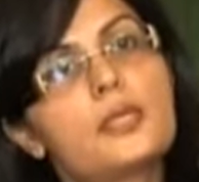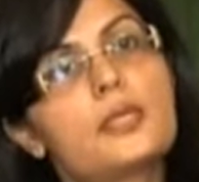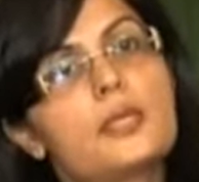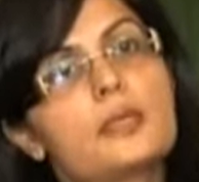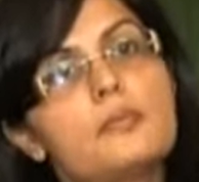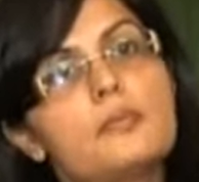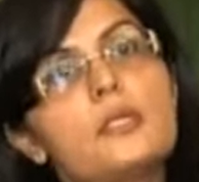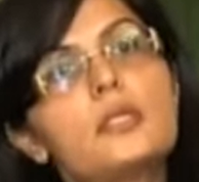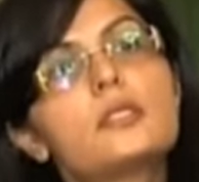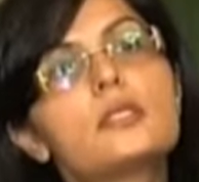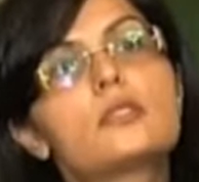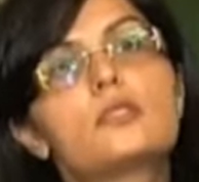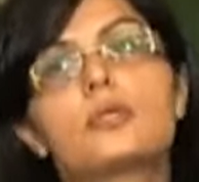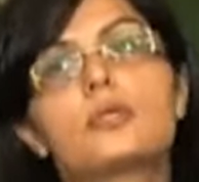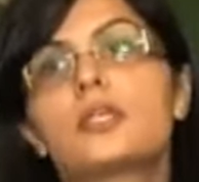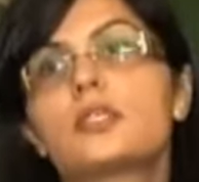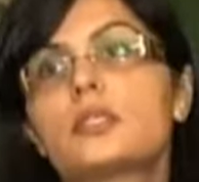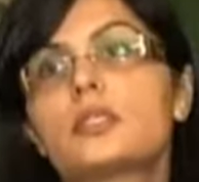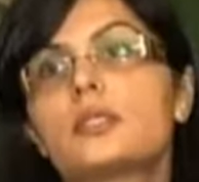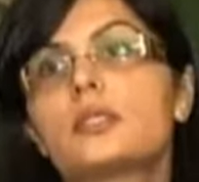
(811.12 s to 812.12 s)

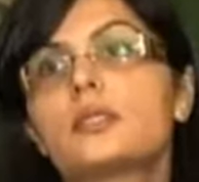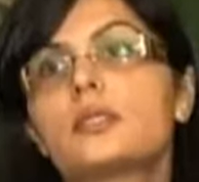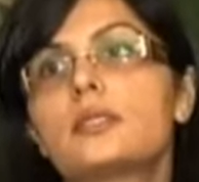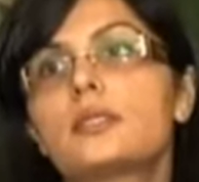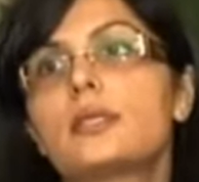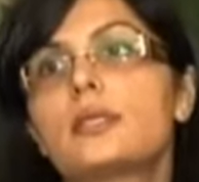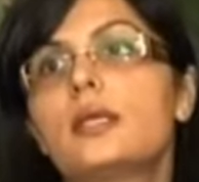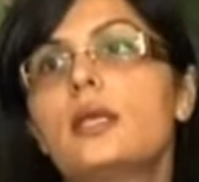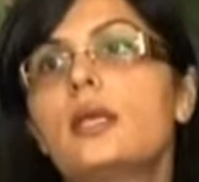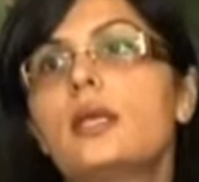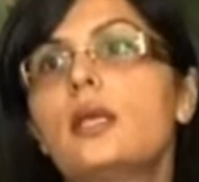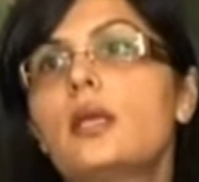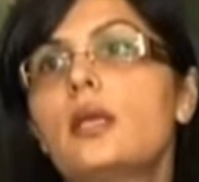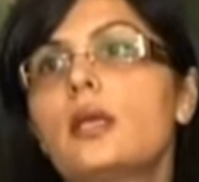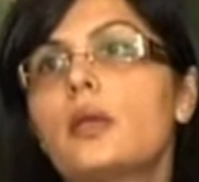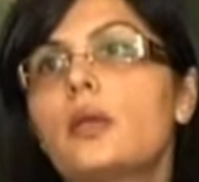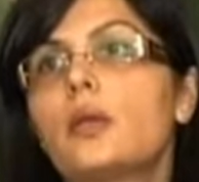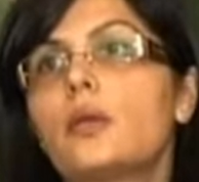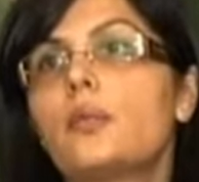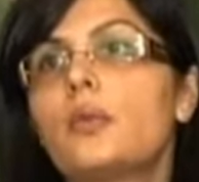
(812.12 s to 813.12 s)
administrations.
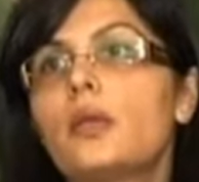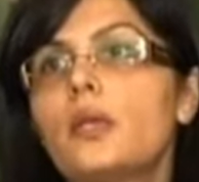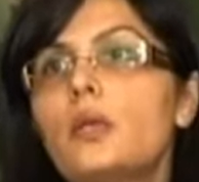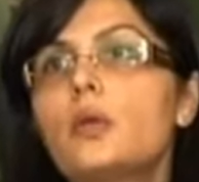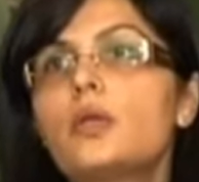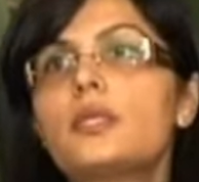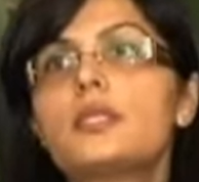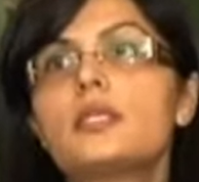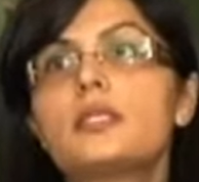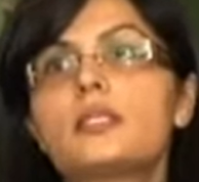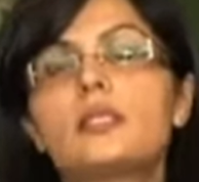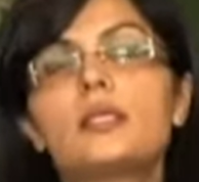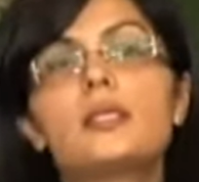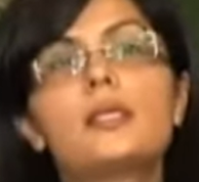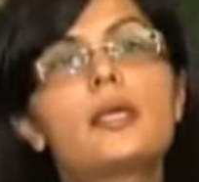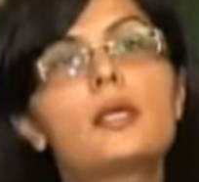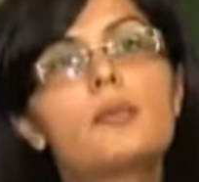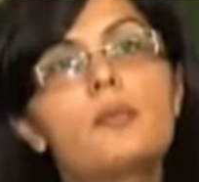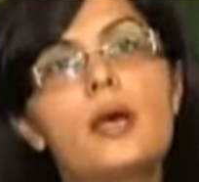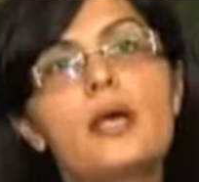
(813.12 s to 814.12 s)
We notice that
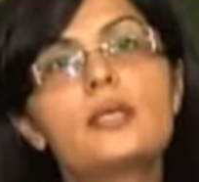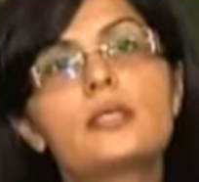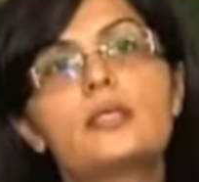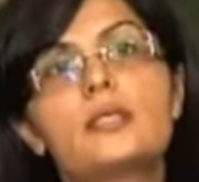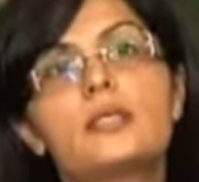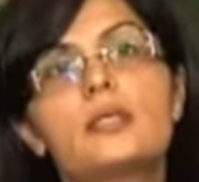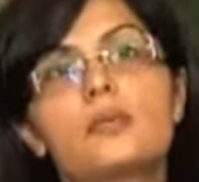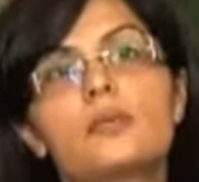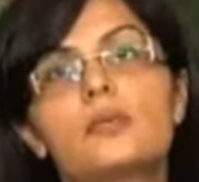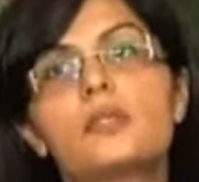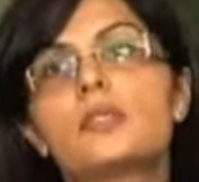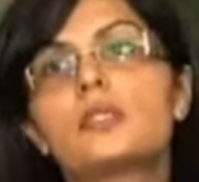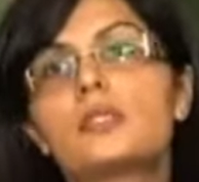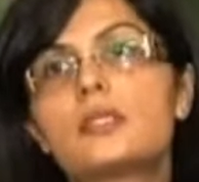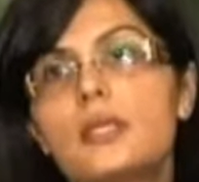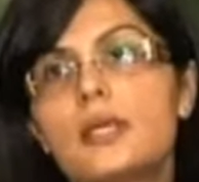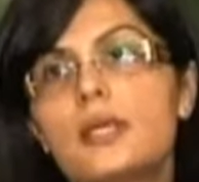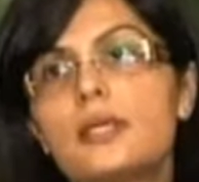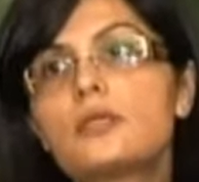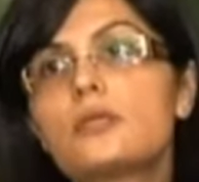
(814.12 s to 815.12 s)
the capacity of the
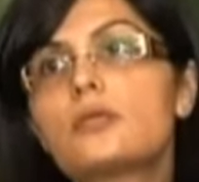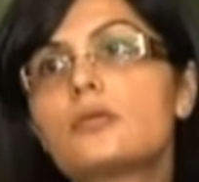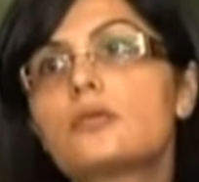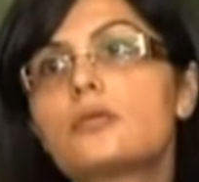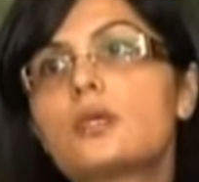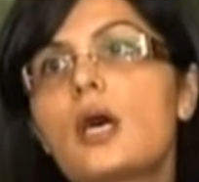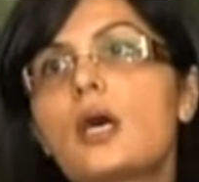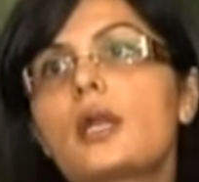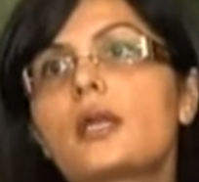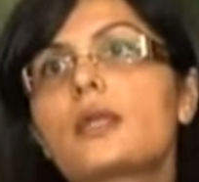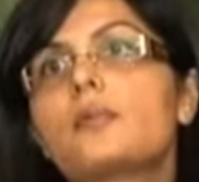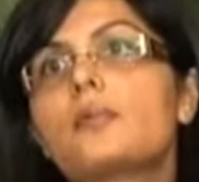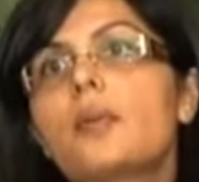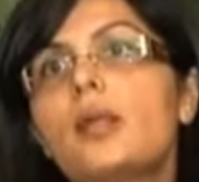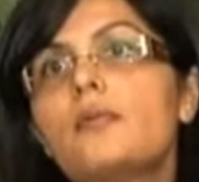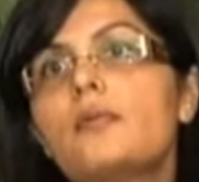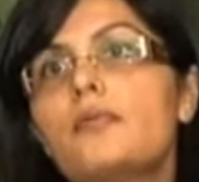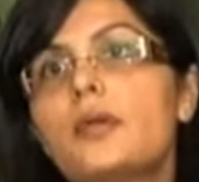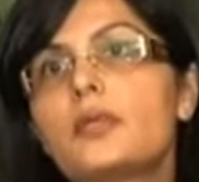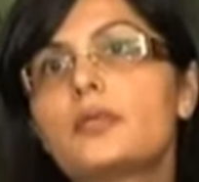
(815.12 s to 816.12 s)
state to target
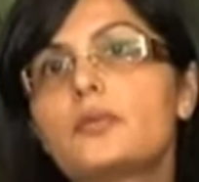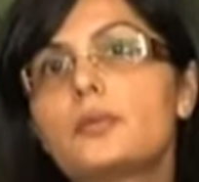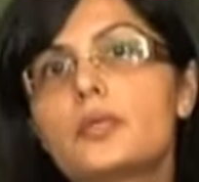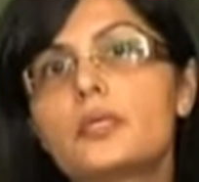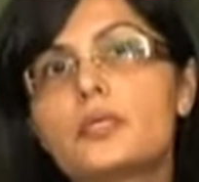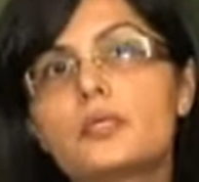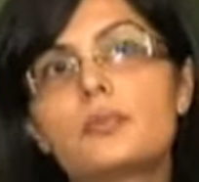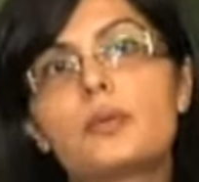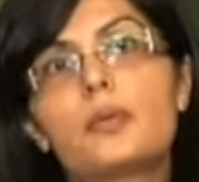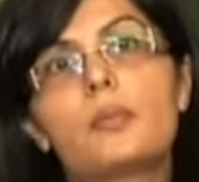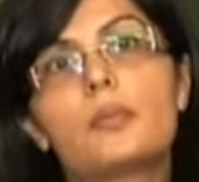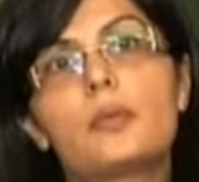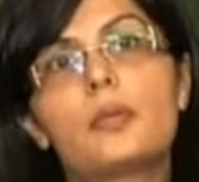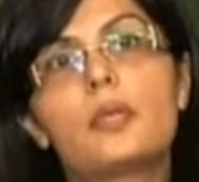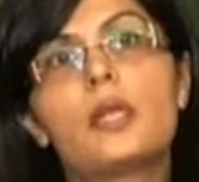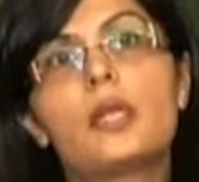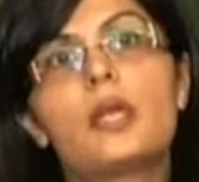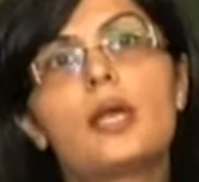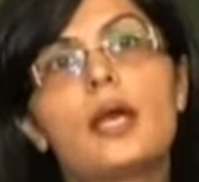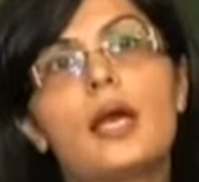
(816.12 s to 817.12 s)
welfare towards people
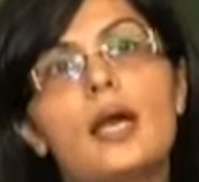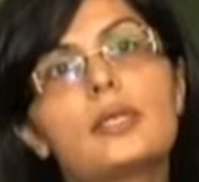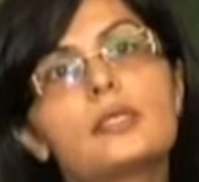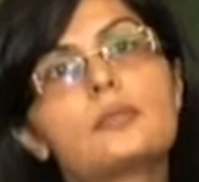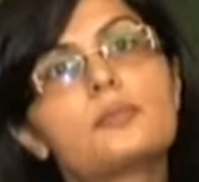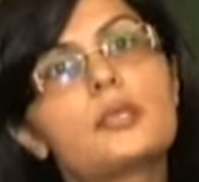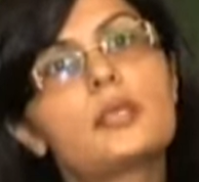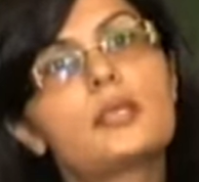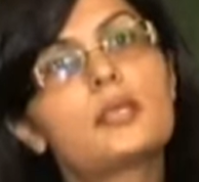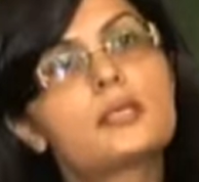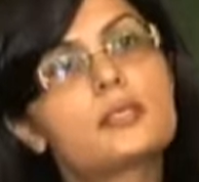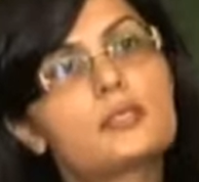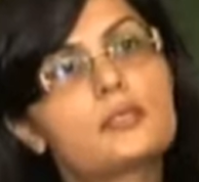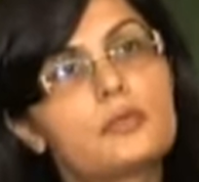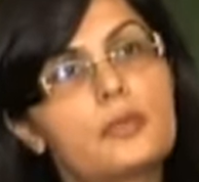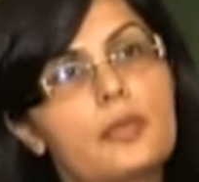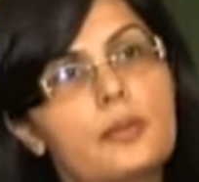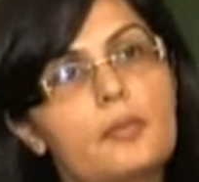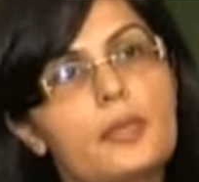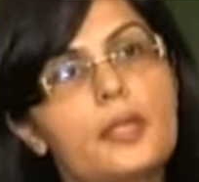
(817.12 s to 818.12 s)
has been
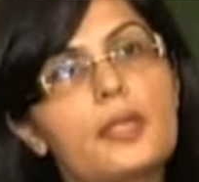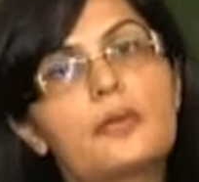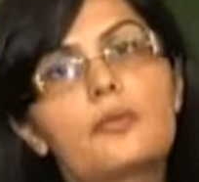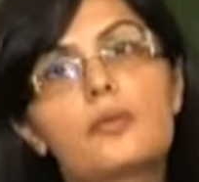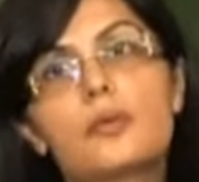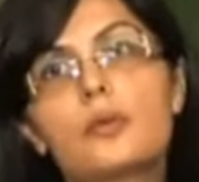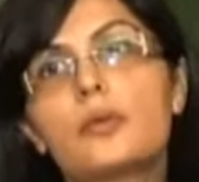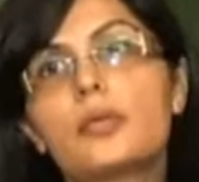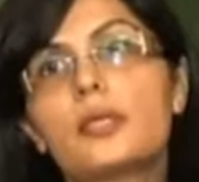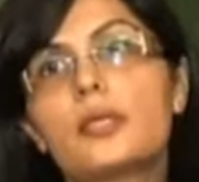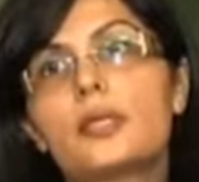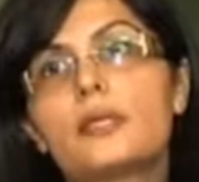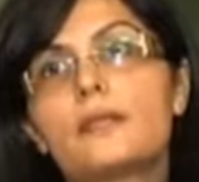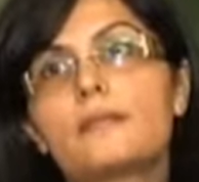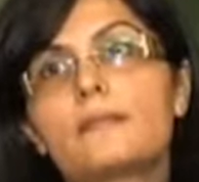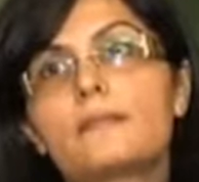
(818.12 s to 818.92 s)
extremely eroded.